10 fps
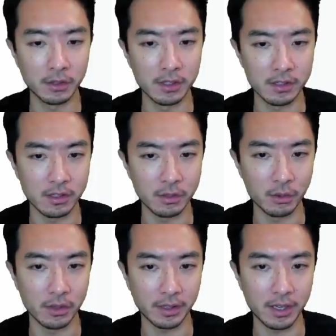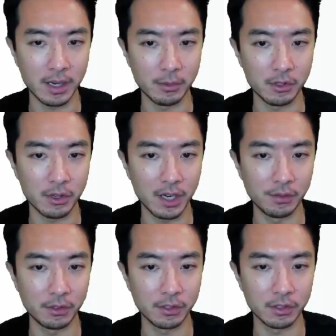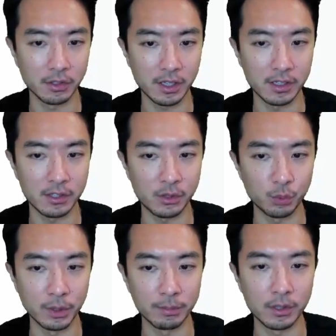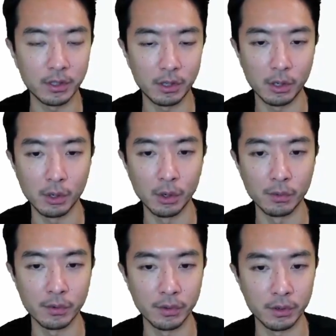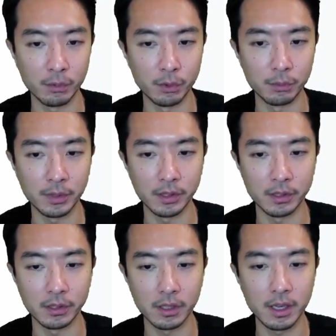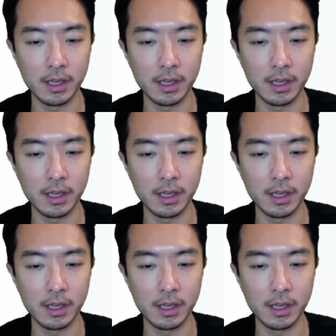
This is where the camera travels. So it kind of sweeps all over the room here.